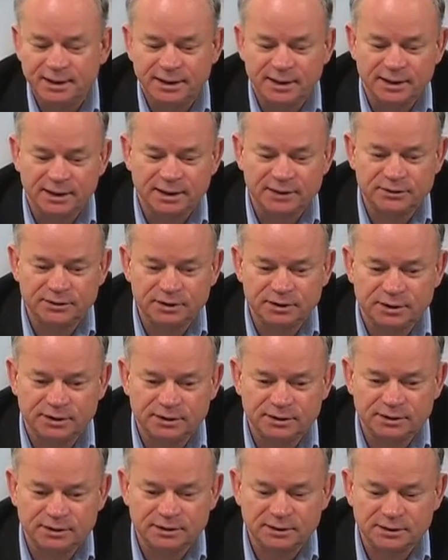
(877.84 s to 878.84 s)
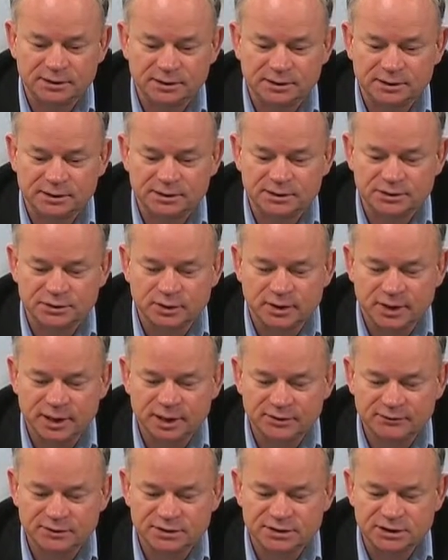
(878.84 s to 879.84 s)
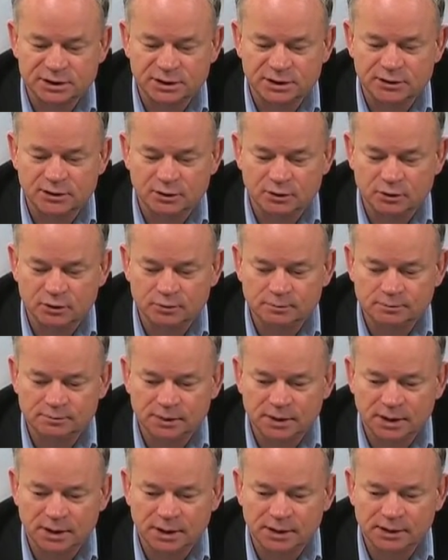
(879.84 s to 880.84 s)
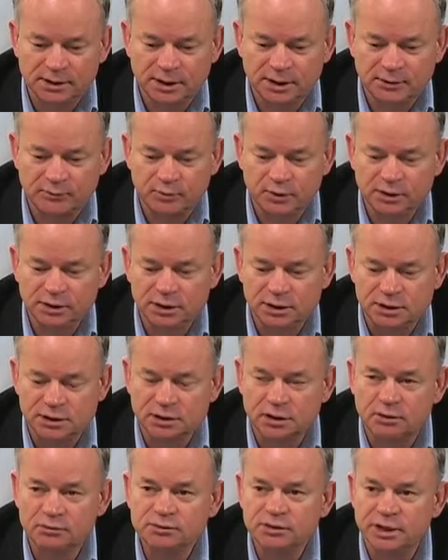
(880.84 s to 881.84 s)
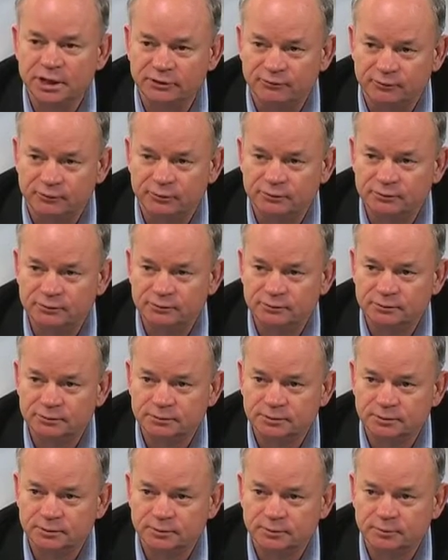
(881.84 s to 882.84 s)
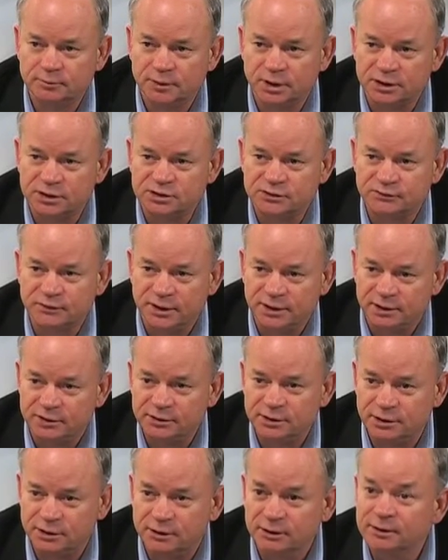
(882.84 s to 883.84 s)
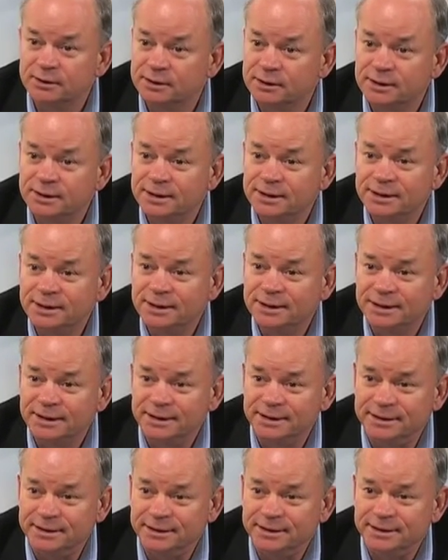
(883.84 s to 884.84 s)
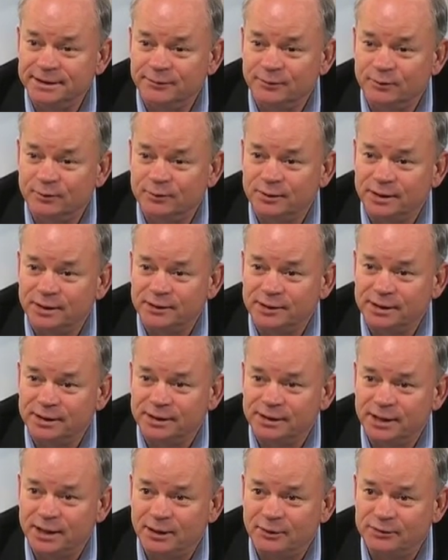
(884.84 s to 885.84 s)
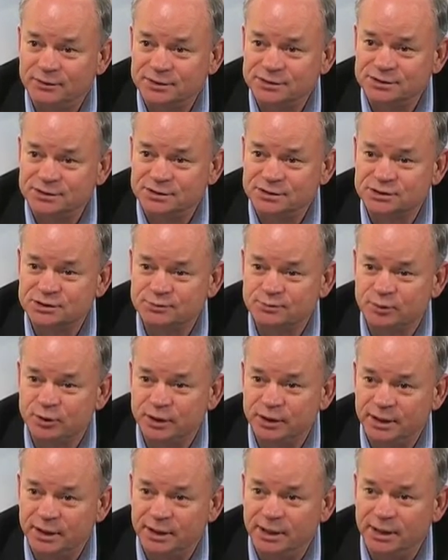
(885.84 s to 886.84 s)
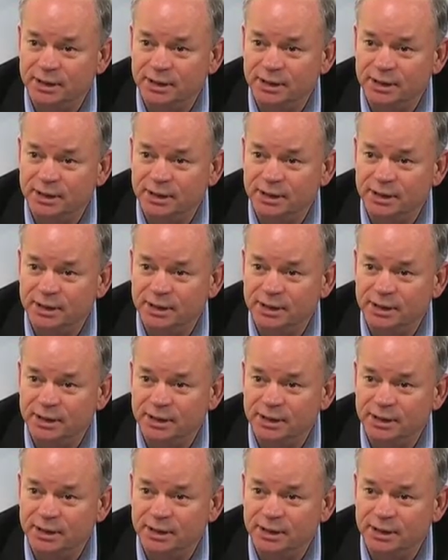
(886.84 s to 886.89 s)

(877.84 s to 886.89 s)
and I think, so I have to say, you know, I, I really don't have much faith here. In, in, in, in how this is playing